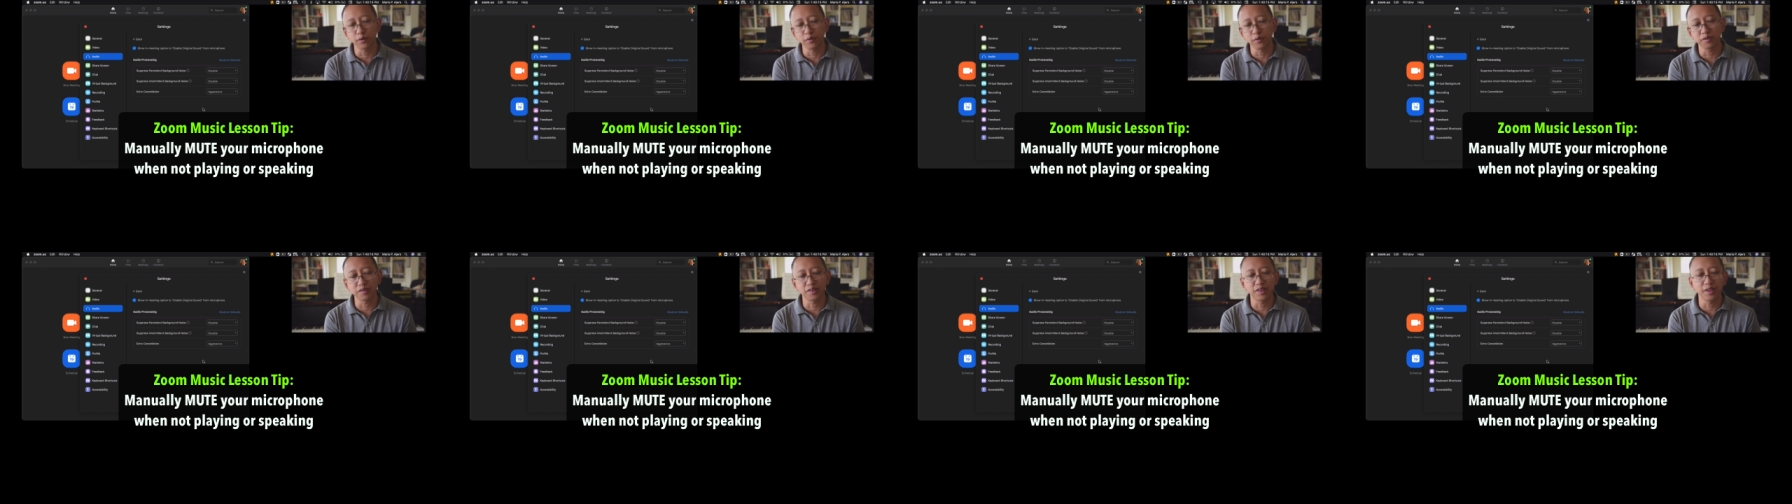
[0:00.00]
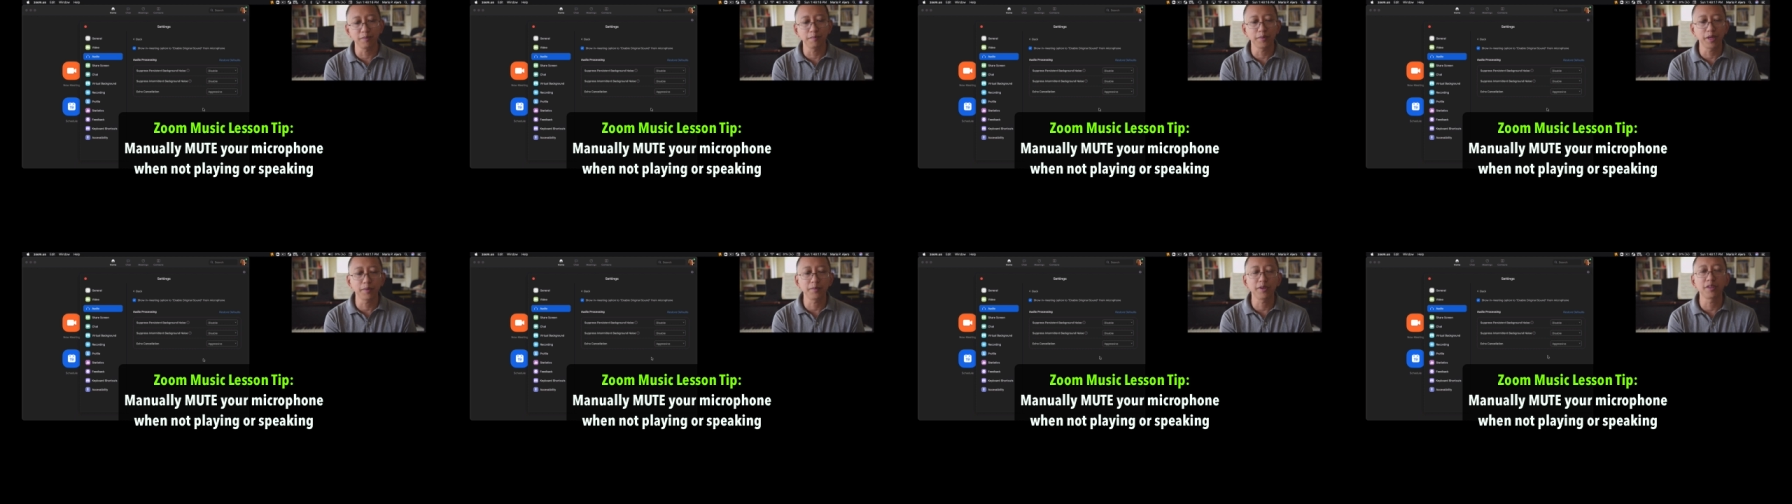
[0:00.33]
then
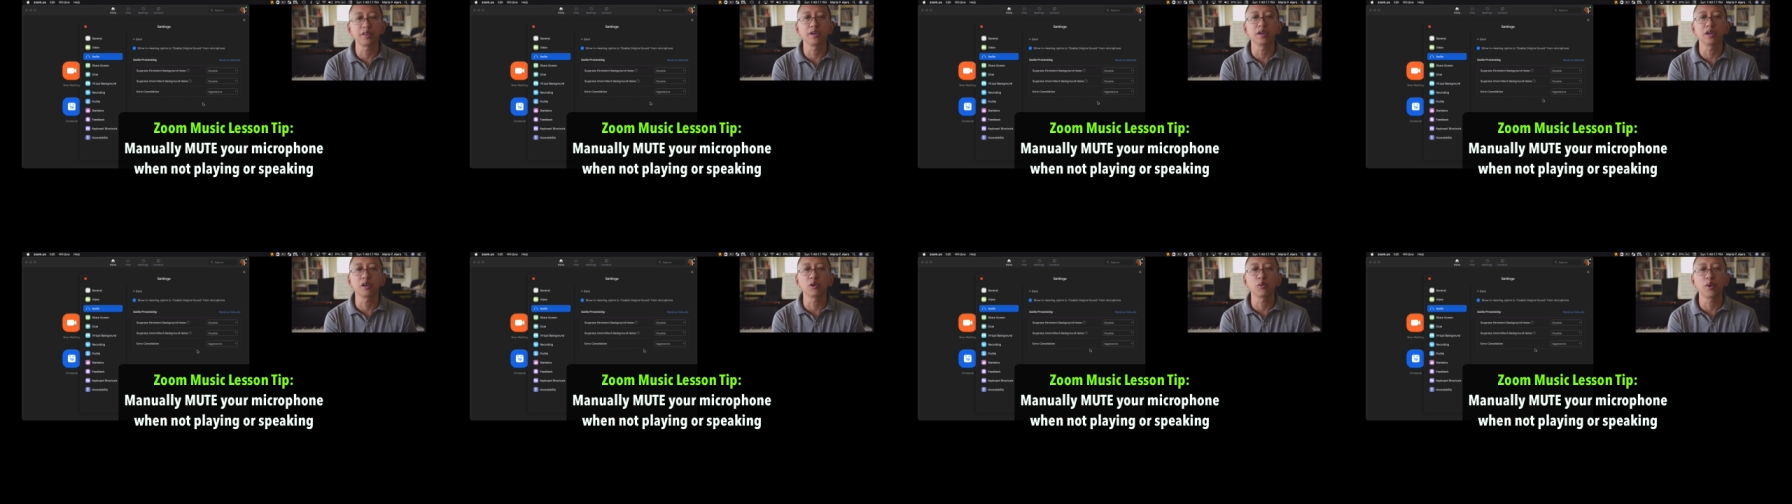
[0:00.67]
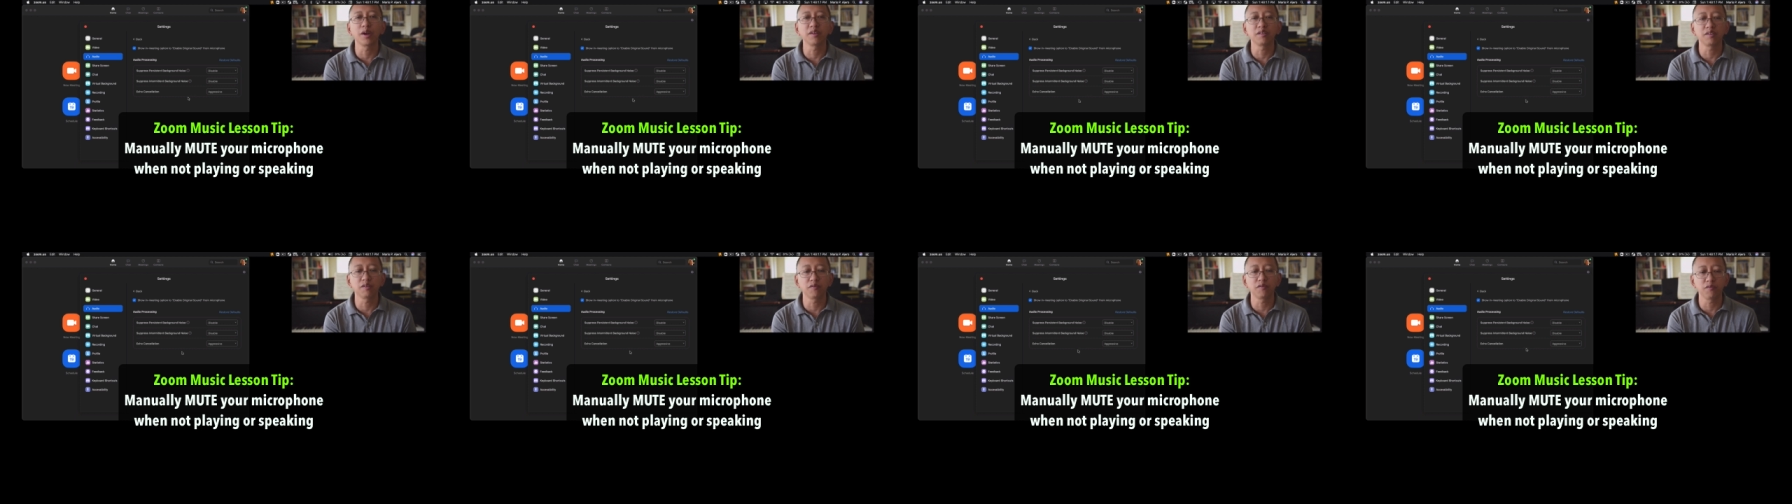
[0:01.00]
maybe the
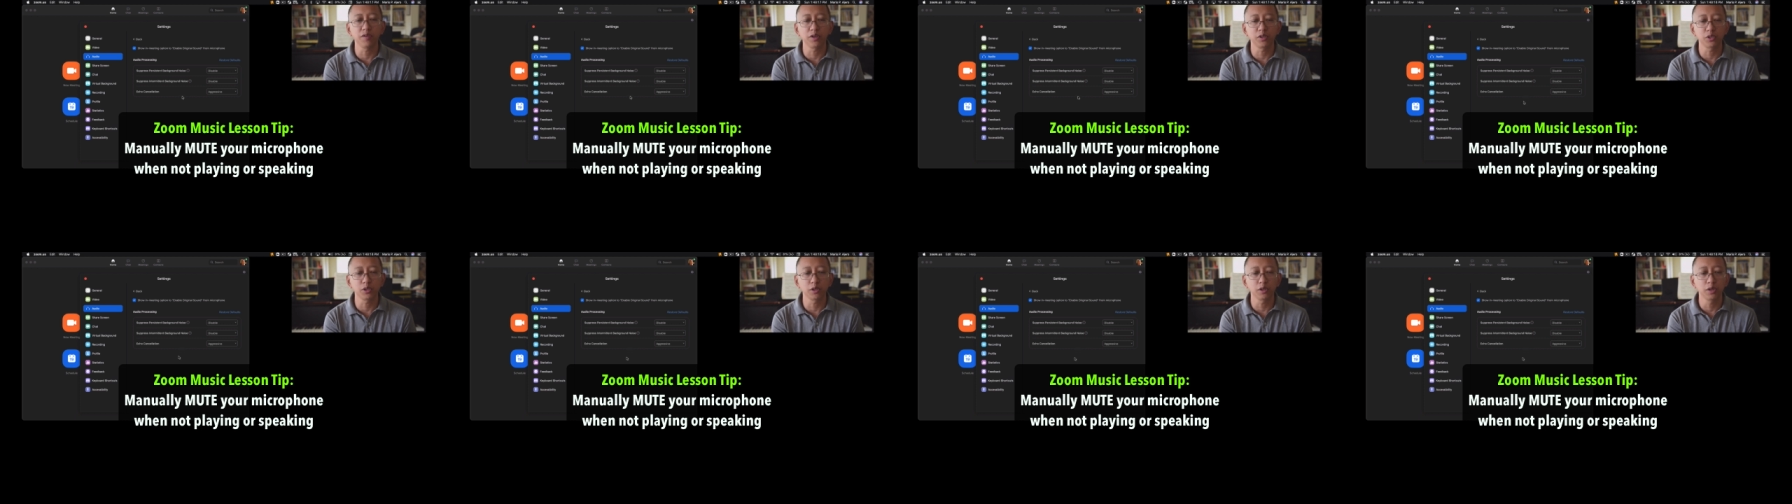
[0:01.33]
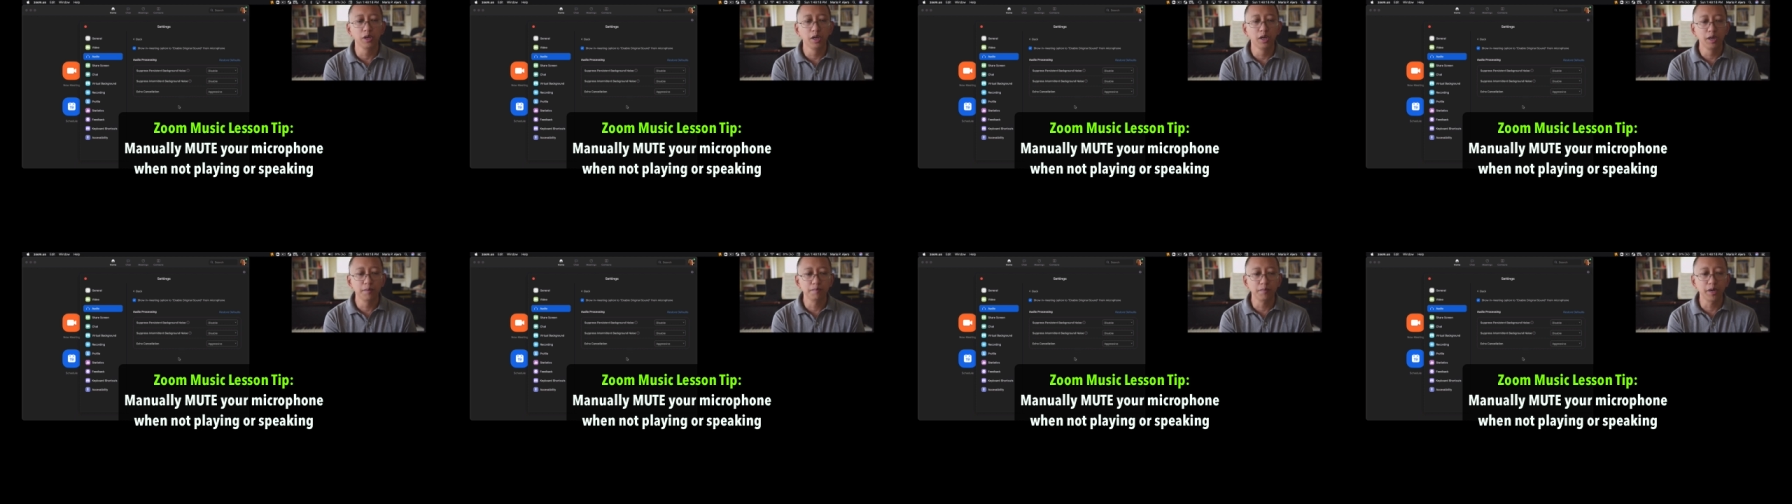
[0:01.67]
aggressive feature
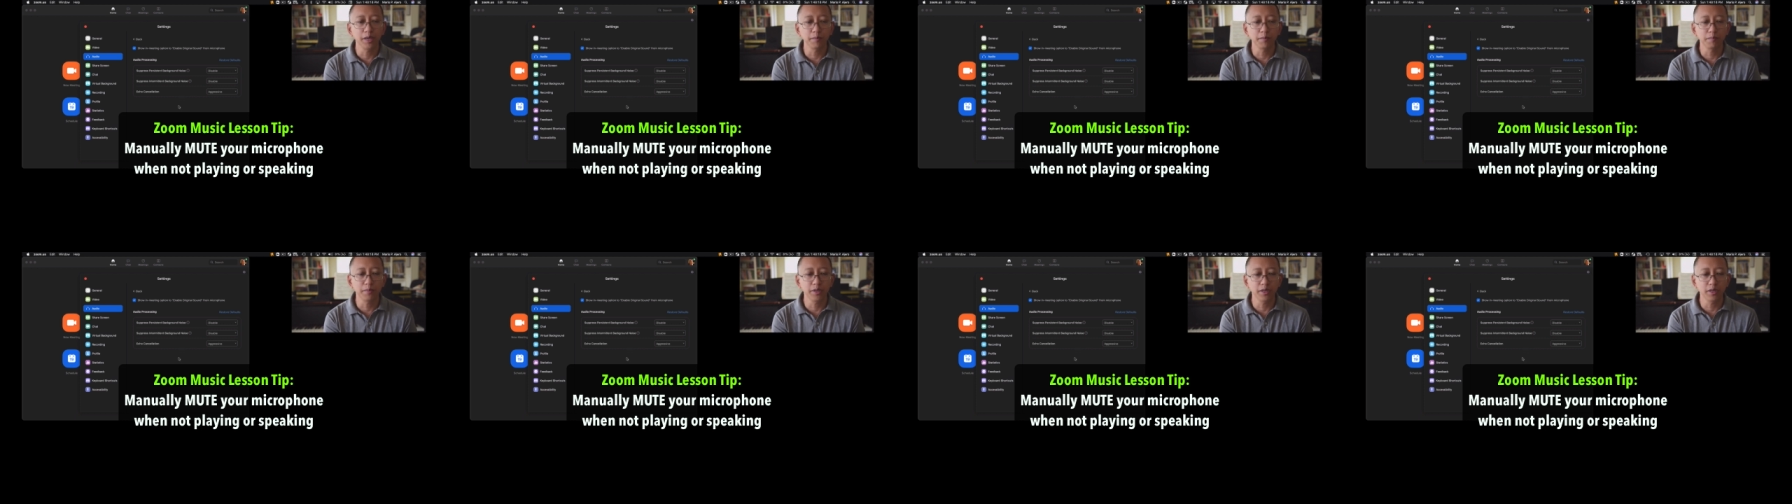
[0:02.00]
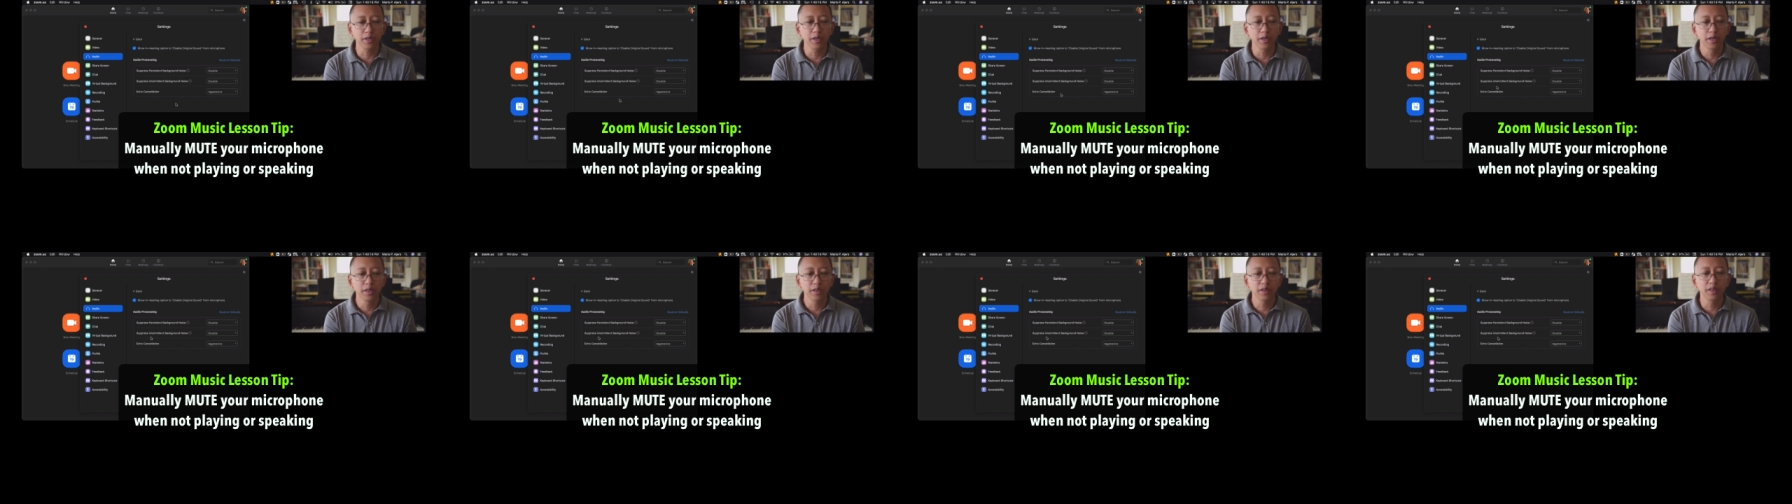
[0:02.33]
might be
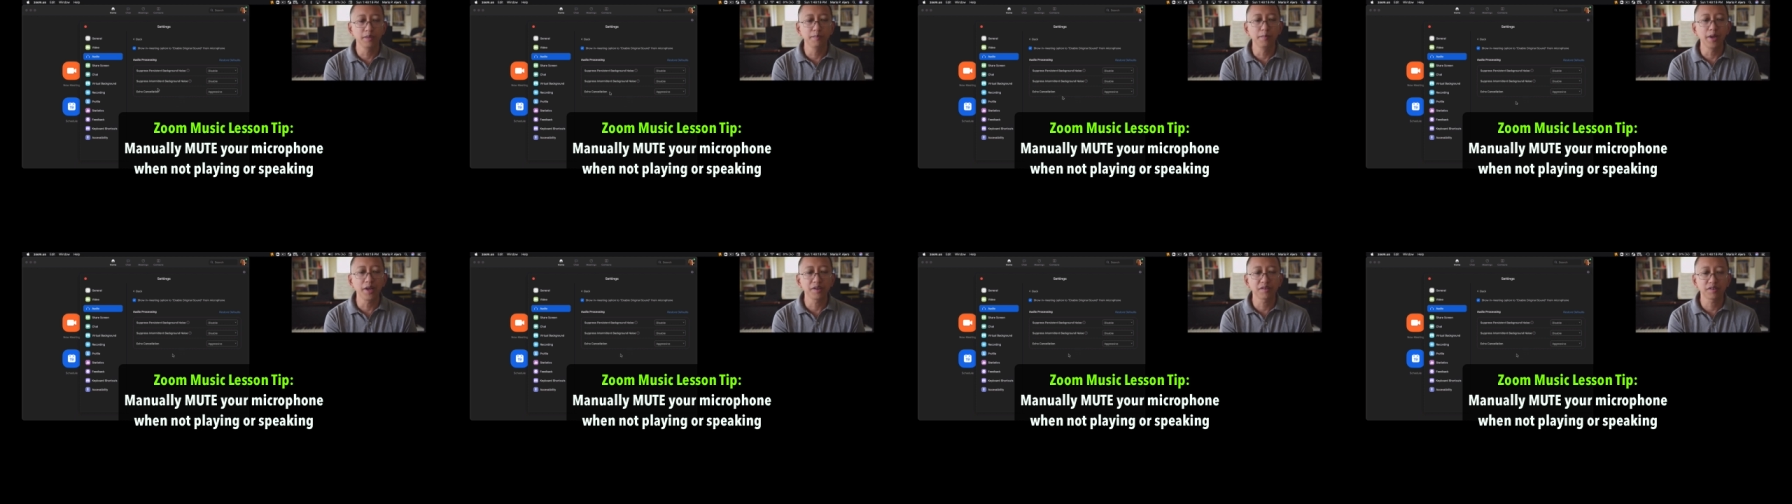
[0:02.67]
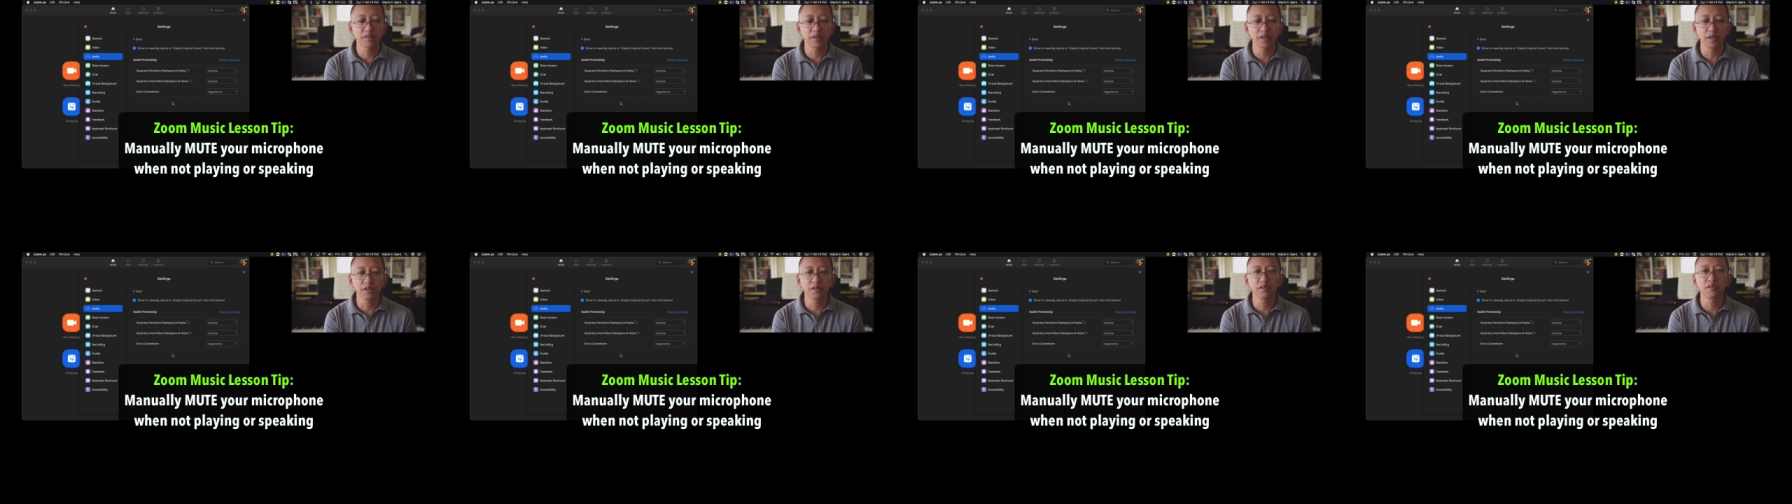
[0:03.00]
the best
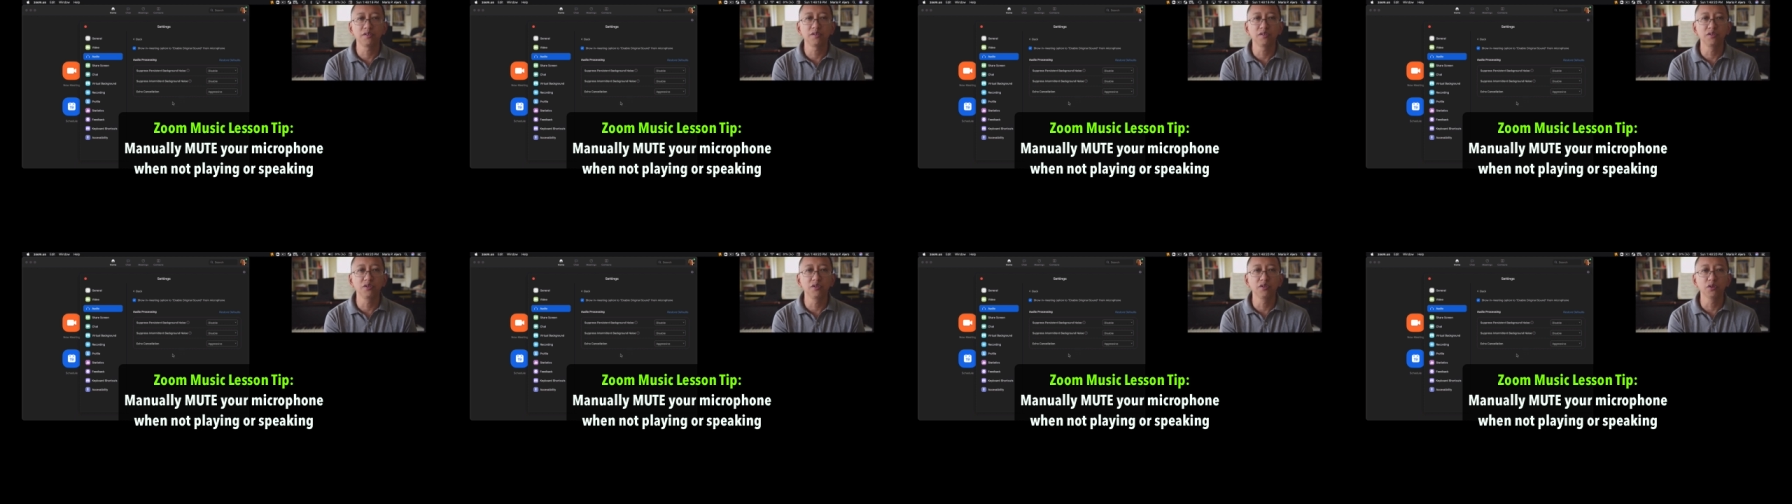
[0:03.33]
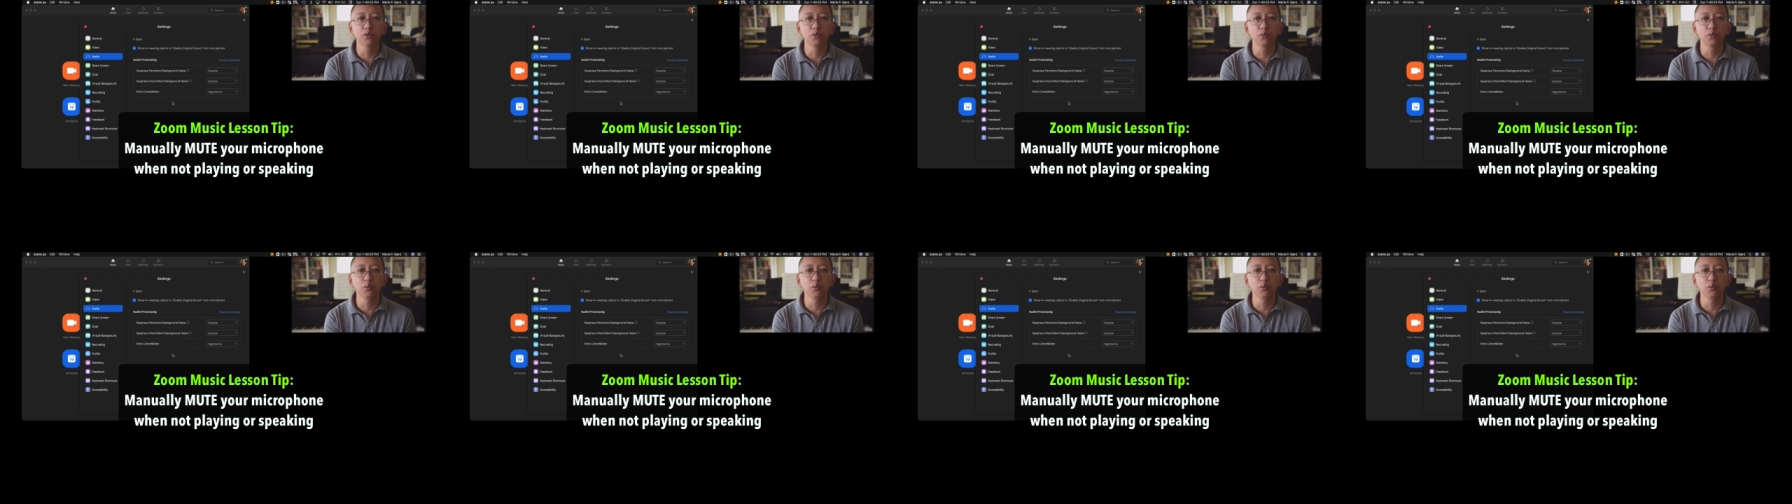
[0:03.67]
thing to do.